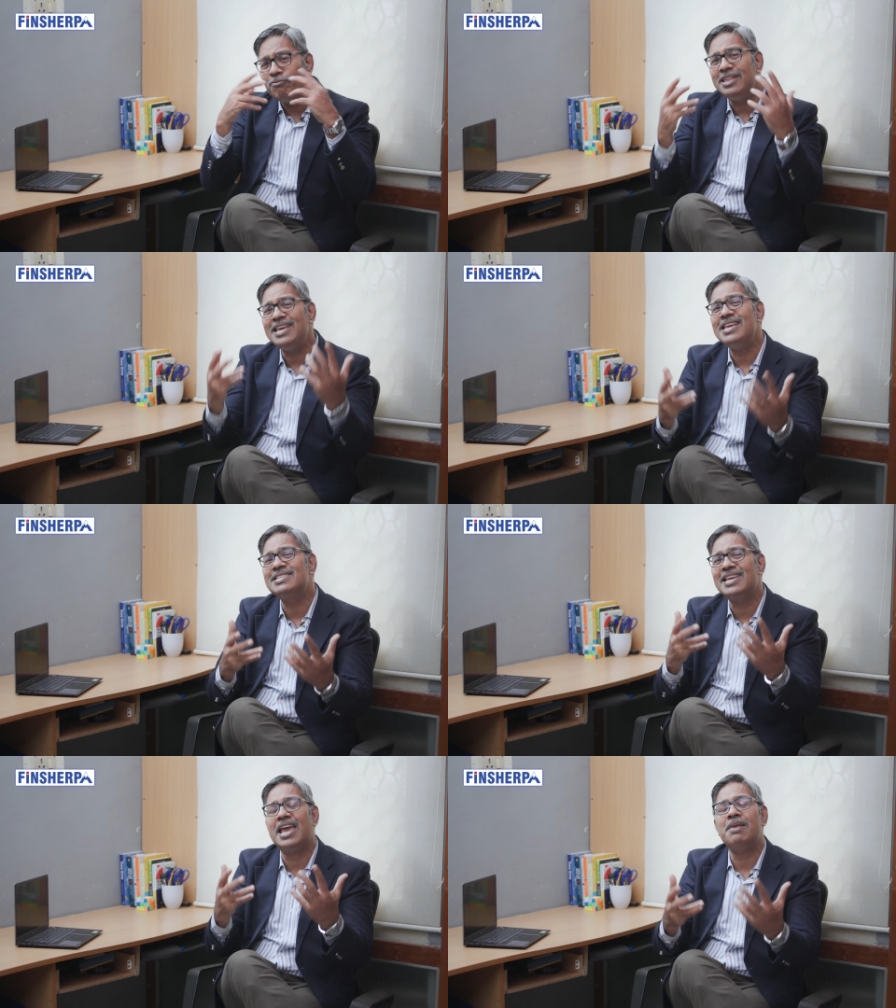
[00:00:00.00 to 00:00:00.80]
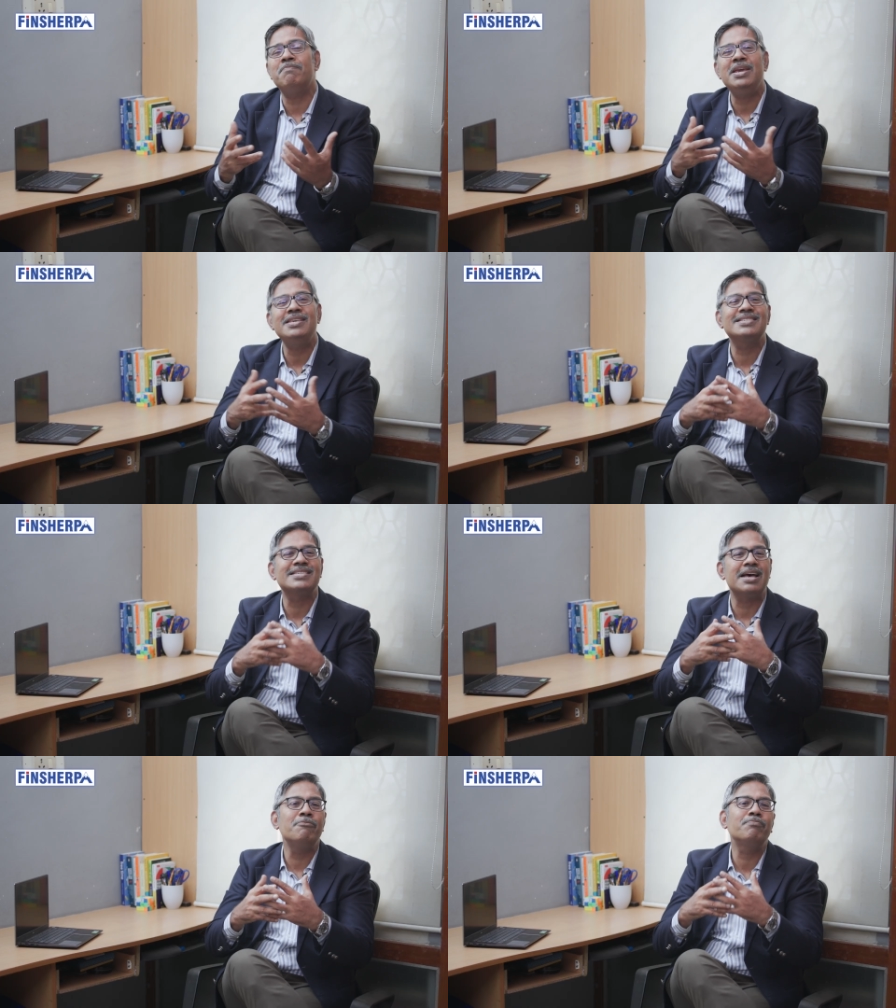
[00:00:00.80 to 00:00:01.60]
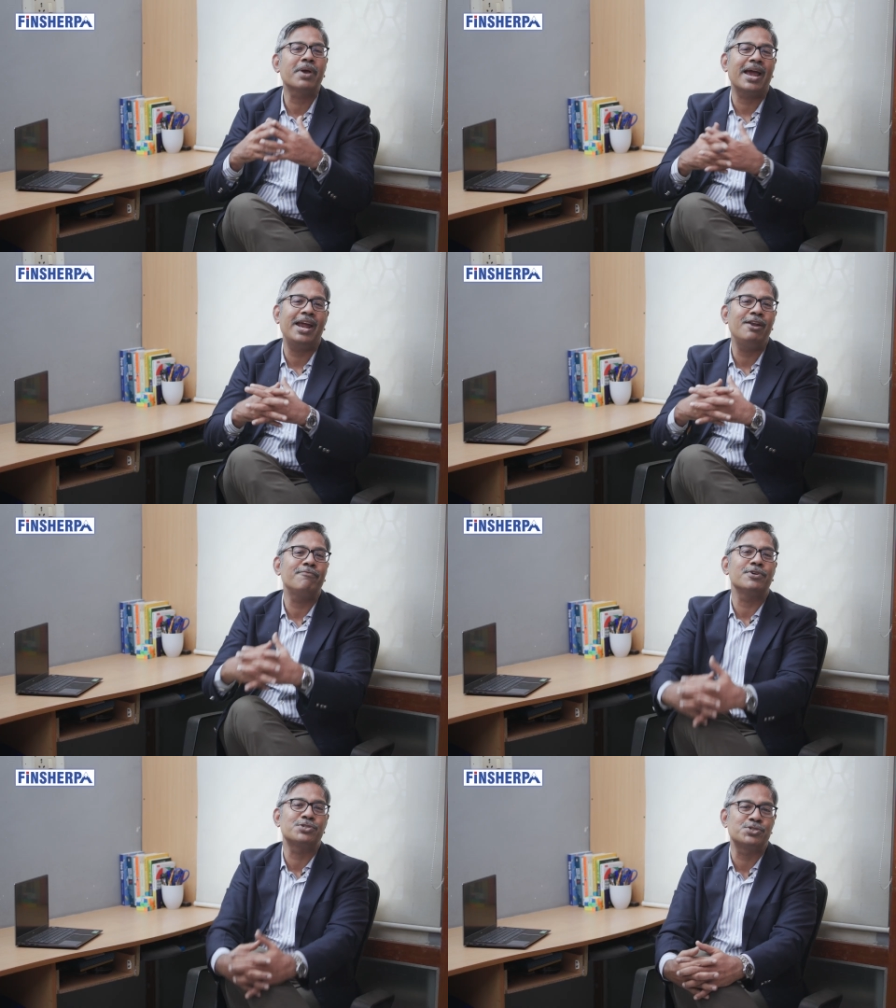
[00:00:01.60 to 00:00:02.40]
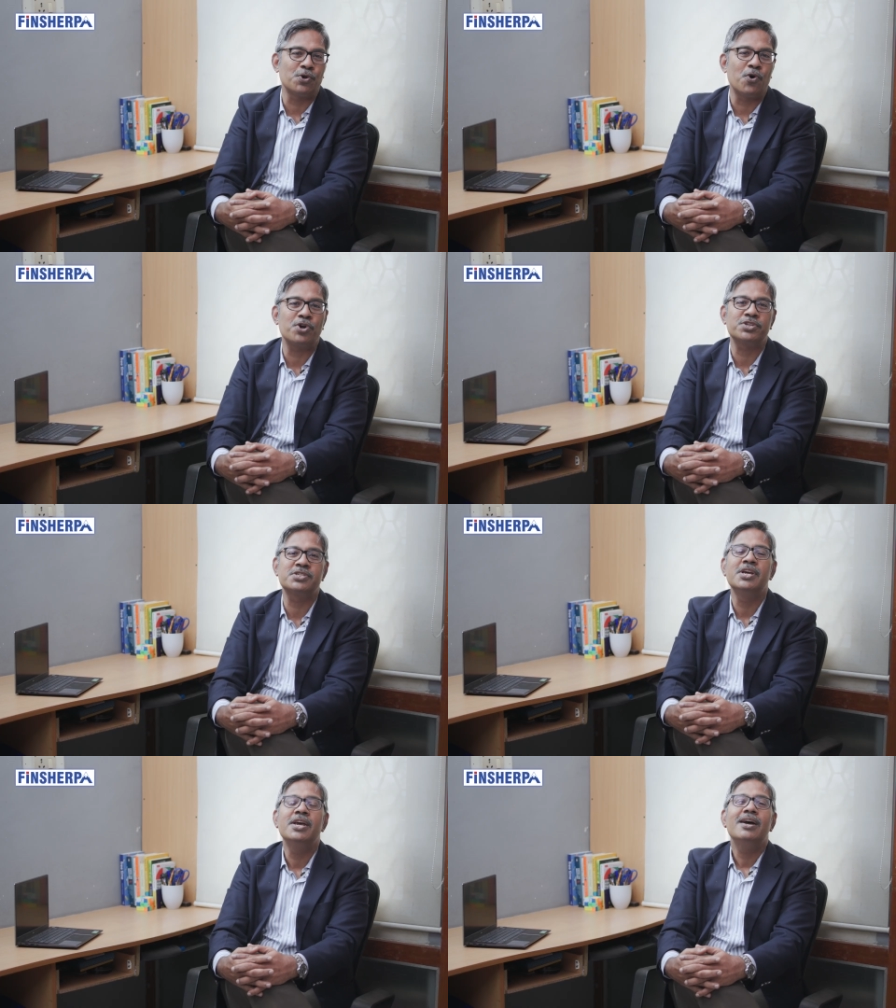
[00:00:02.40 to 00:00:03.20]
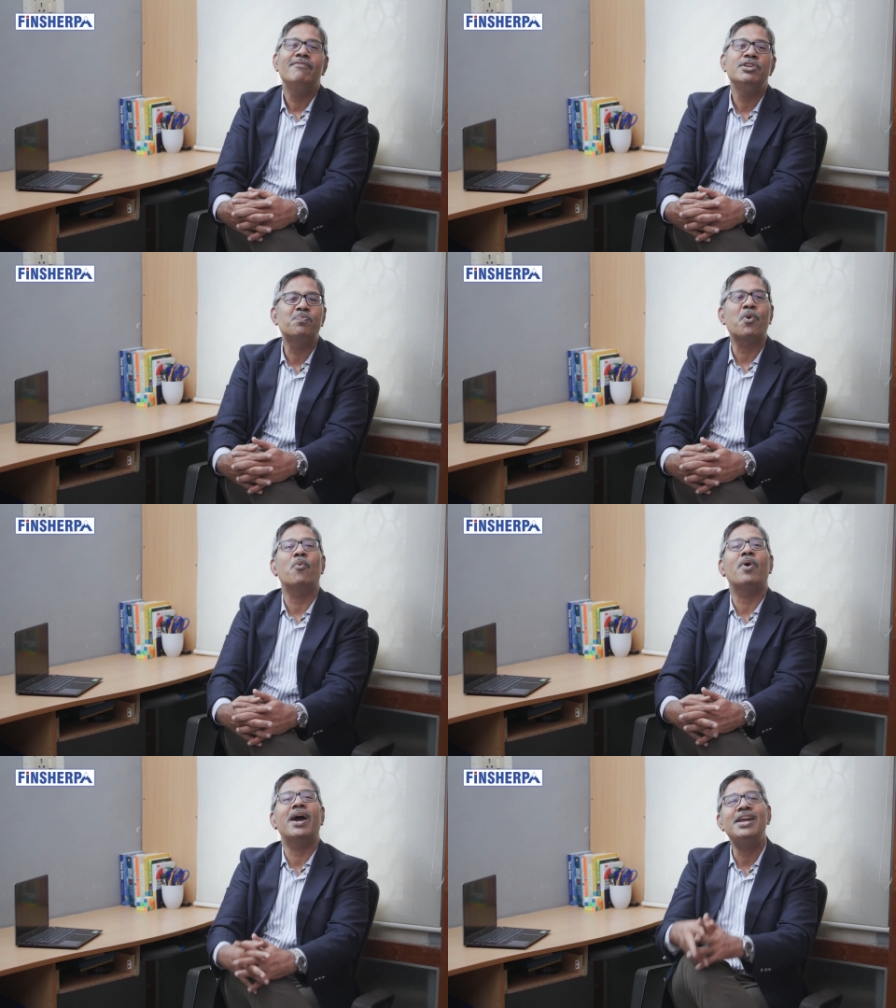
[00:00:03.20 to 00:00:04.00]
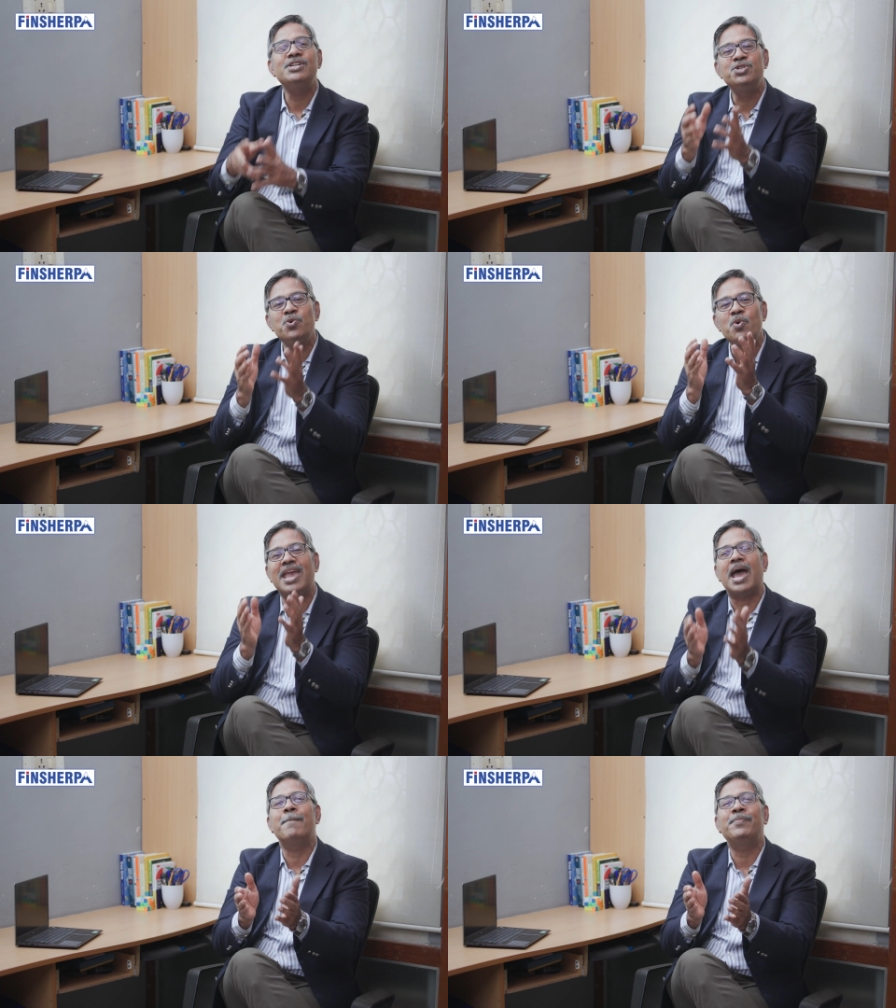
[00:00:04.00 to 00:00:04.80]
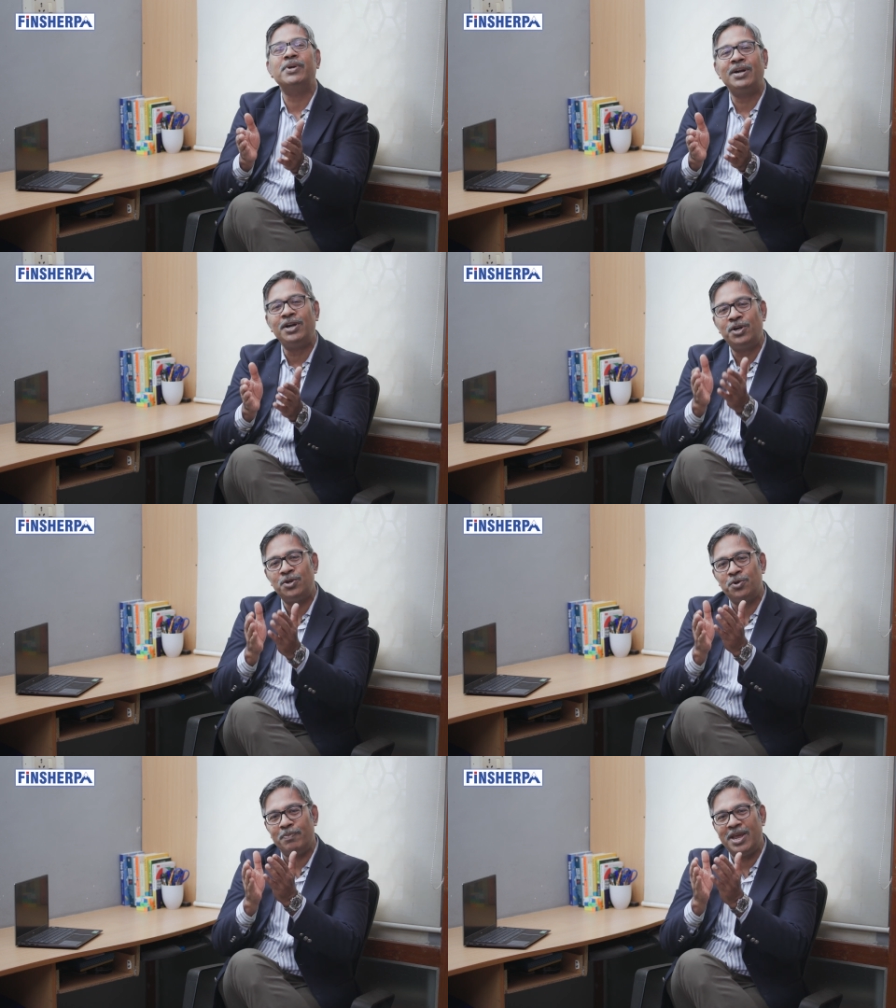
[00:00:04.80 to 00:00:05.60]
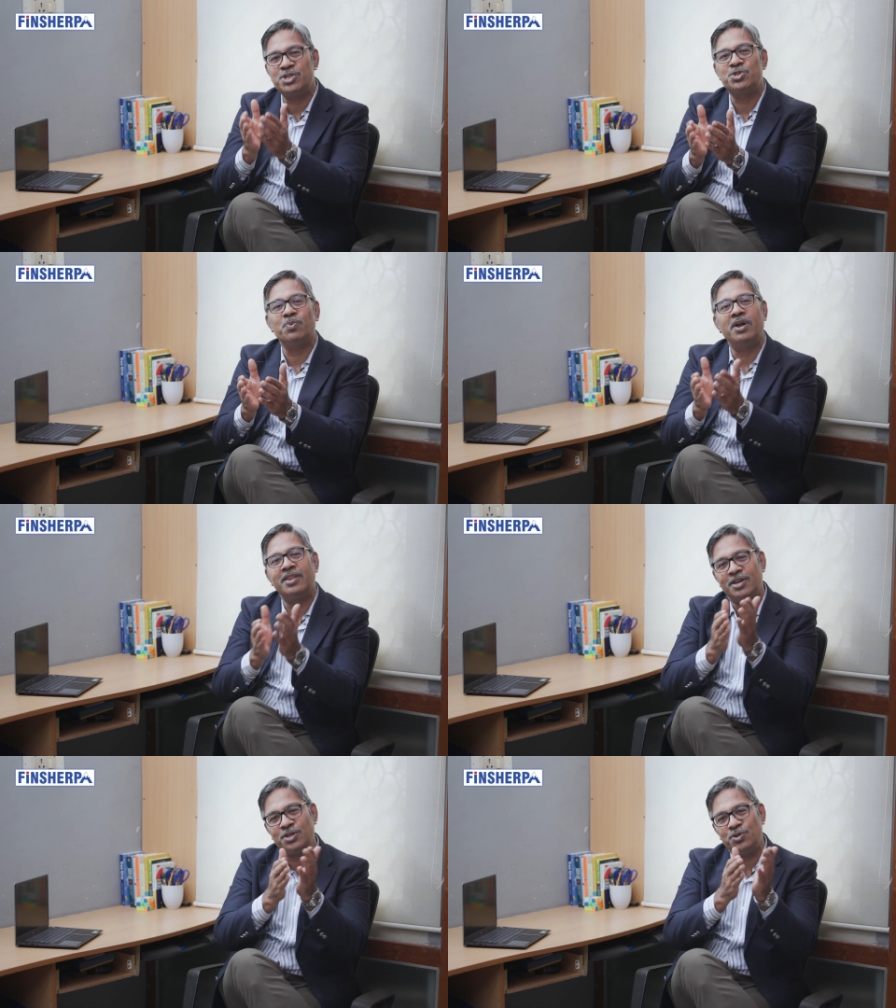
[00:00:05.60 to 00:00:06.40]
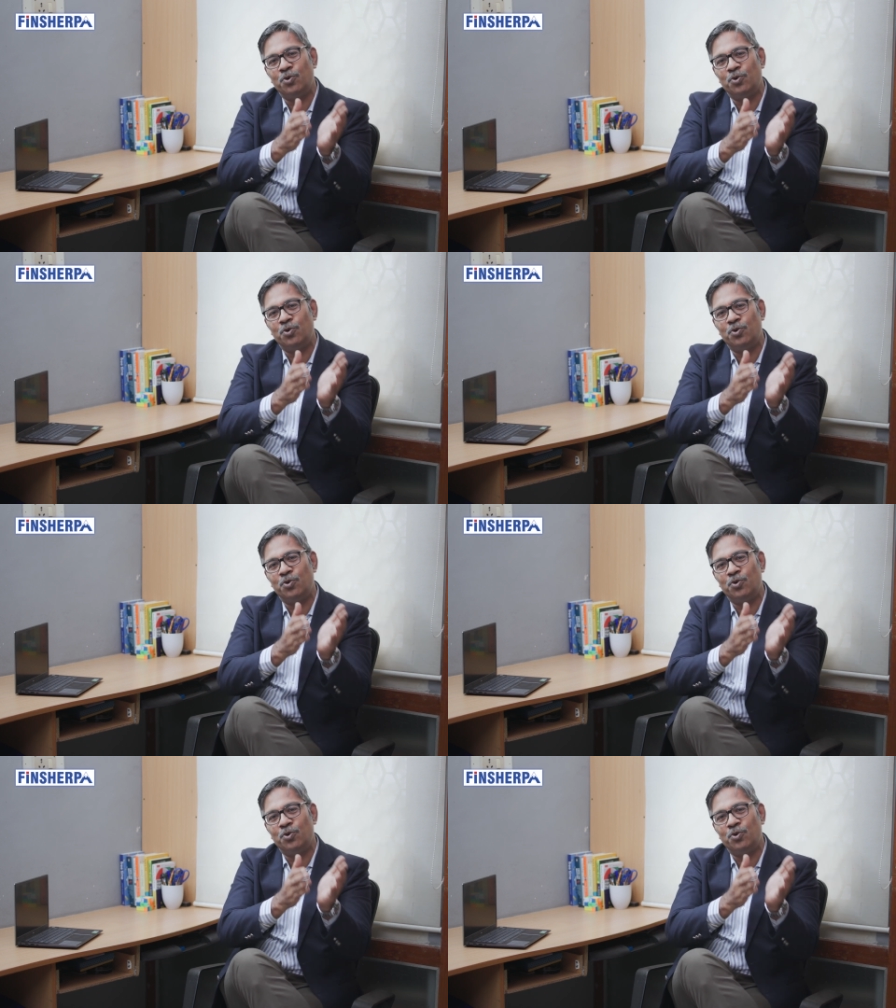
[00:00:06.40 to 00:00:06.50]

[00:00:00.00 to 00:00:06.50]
of these can be some kind of a source which provides you capital to make sure that you